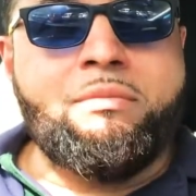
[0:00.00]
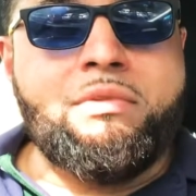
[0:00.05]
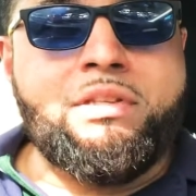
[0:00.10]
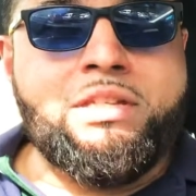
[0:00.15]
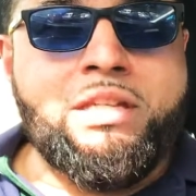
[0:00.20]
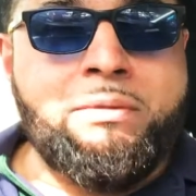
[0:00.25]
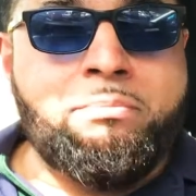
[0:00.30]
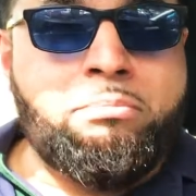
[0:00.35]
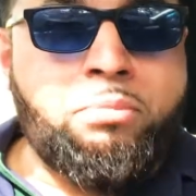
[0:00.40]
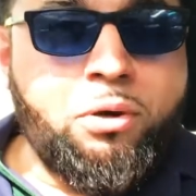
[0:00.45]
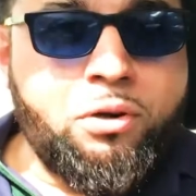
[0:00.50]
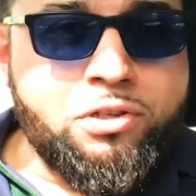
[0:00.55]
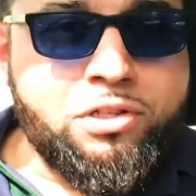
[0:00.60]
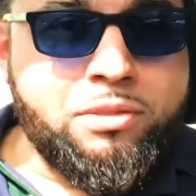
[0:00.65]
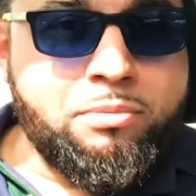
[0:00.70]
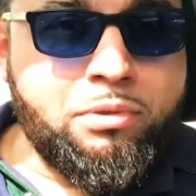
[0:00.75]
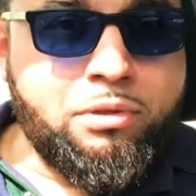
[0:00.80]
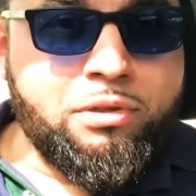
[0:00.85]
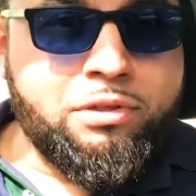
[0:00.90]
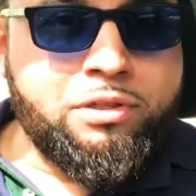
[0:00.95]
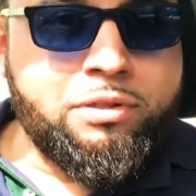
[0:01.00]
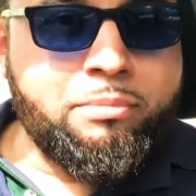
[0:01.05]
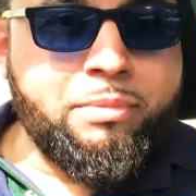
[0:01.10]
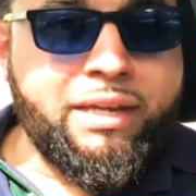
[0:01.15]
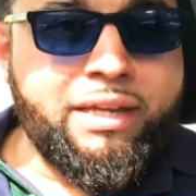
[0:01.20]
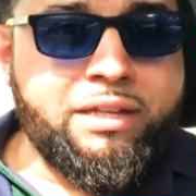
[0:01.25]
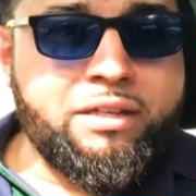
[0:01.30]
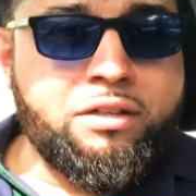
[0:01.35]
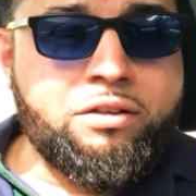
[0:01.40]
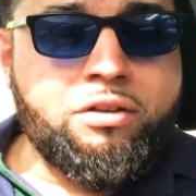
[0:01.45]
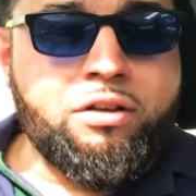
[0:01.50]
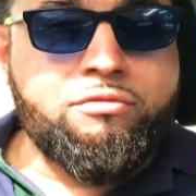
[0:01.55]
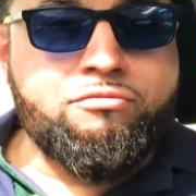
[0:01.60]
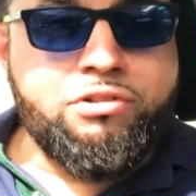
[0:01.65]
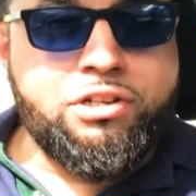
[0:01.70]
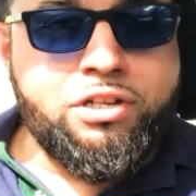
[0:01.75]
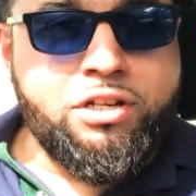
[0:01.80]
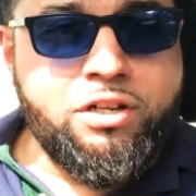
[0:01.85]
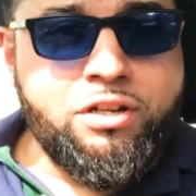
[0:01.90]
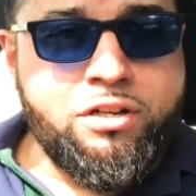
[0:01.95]
It's impossible to make good
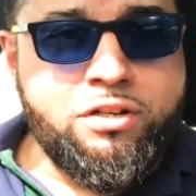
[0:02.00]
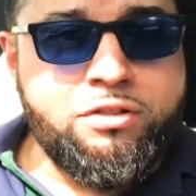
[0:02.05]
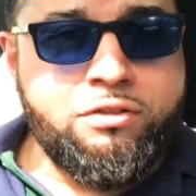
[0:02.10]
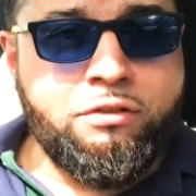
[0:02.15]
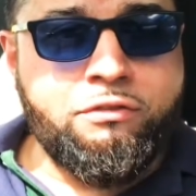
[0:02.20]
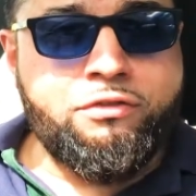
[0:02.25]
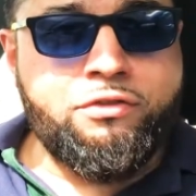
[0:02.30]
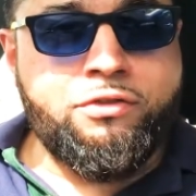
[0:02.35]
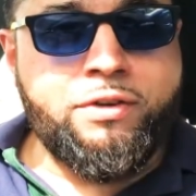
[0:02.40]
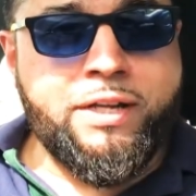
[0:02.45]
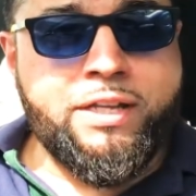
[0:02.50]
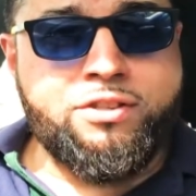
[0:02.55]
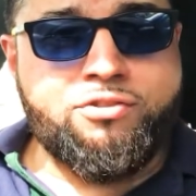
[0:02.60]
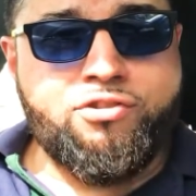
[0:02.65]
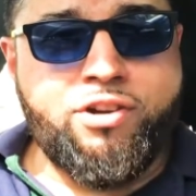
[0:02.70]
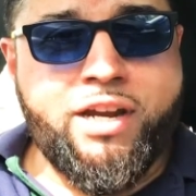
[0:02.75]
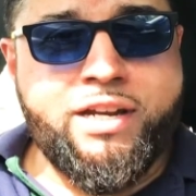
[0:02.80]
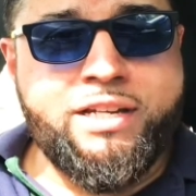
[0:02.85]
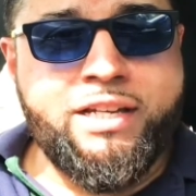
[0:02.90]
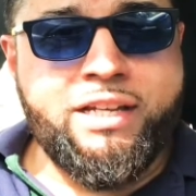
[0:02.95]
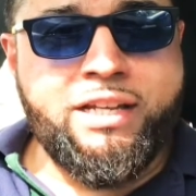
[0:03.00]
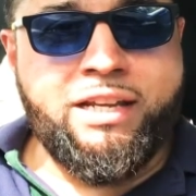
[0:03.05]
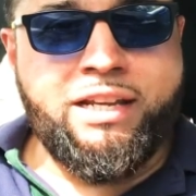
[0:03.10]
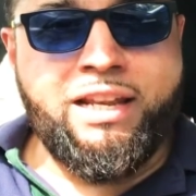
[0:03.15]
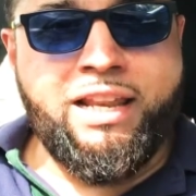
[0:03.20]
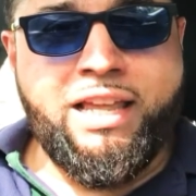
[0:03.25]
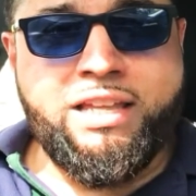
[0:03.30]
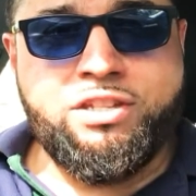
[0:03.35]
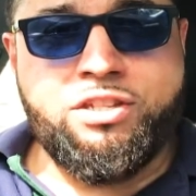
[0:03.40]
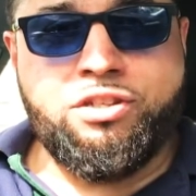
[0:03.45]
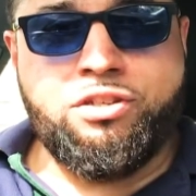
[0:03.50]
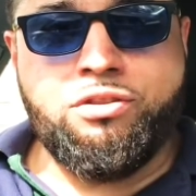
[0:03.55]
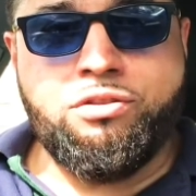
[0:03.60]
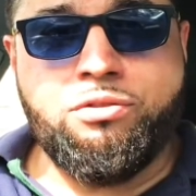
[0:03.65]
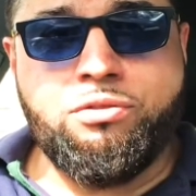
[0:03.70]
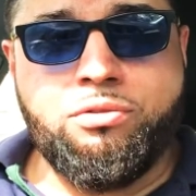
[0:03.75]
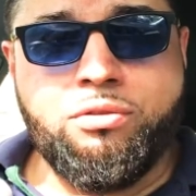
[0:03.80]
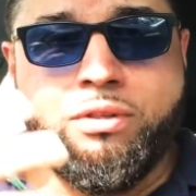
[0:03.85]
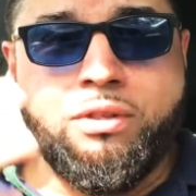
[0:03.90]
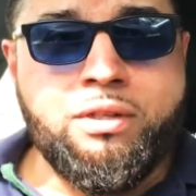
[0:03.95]
returns on Forex trading unless you've
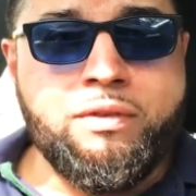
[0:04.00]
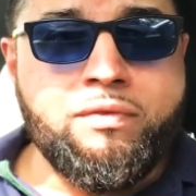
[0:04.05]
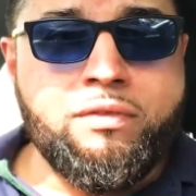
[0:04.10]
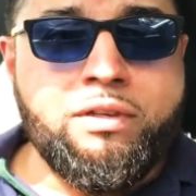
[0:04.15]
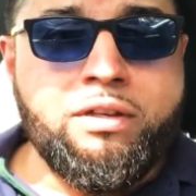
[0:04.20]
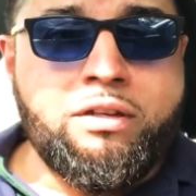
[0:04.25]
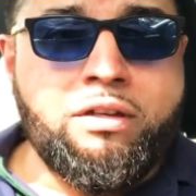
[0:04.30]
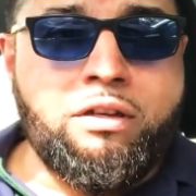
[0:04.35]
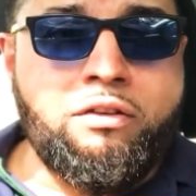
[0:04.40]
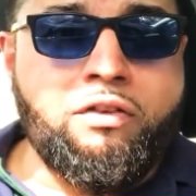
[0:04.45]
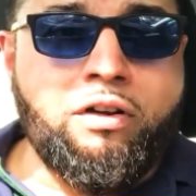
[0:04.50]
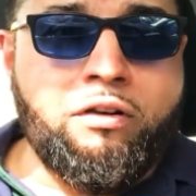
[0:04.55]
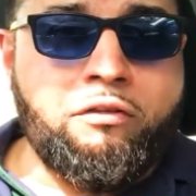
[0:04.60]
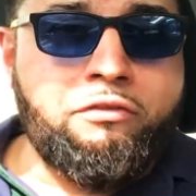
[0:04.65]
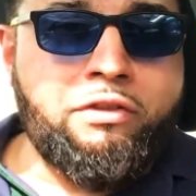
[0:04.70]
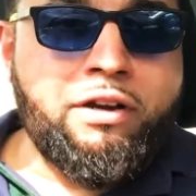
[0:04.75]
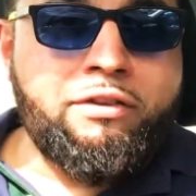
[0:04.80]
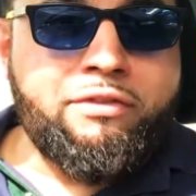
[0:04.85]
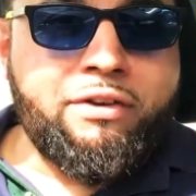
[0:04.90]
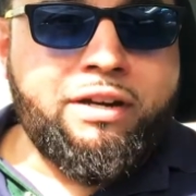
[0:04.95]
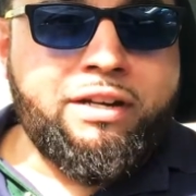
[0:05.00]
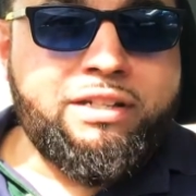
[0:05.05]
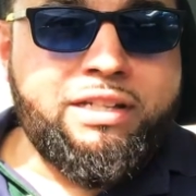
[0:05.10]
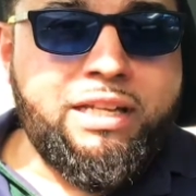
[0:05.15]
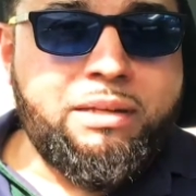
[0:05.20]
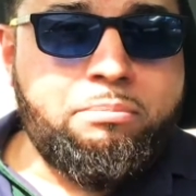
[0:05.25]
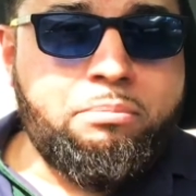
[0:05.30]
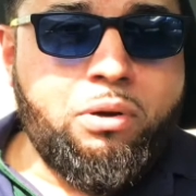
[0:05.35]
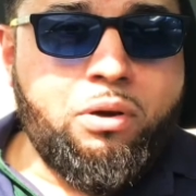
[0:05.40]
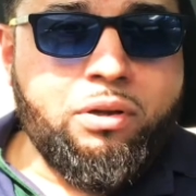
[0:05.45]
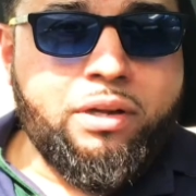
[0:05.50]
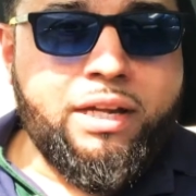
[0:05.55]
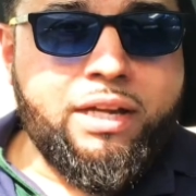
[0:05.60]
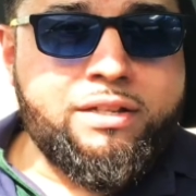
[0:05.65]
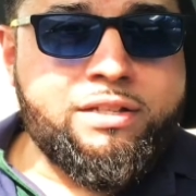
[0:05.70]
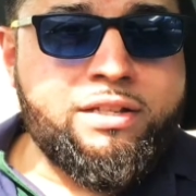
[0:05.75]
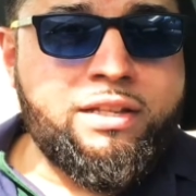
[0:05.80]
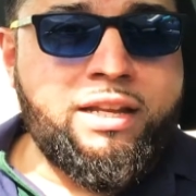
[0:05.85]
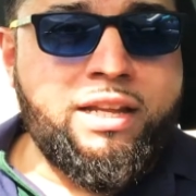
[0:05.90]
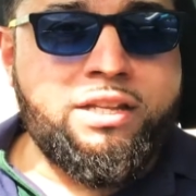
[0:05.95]
got very, very deep
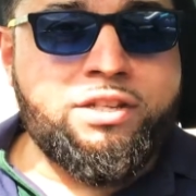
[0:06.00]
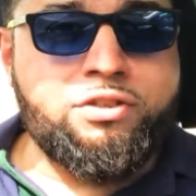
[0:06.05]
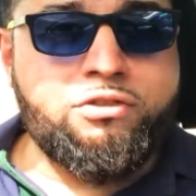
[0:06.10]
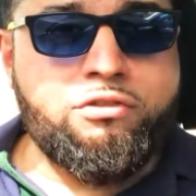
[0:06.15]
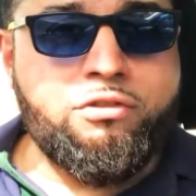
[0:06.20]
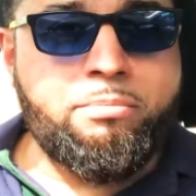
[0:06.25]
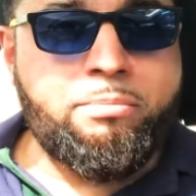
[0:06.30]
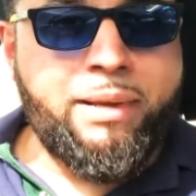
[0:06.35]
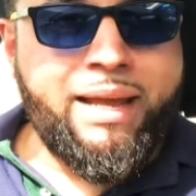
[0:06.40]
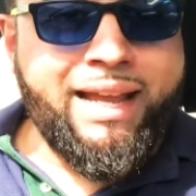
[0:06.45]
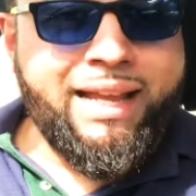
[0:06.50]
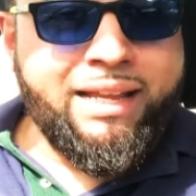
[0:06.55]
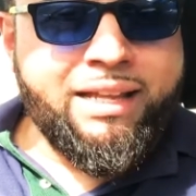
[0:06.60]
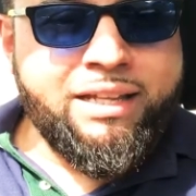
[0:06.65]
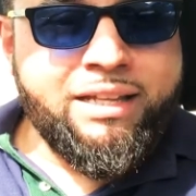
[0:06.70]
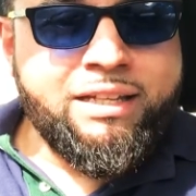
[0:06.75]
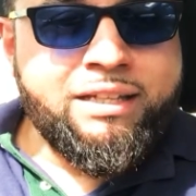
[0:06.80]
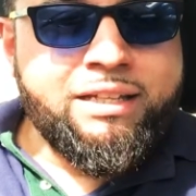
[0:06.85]
pockets, unless you're a bank.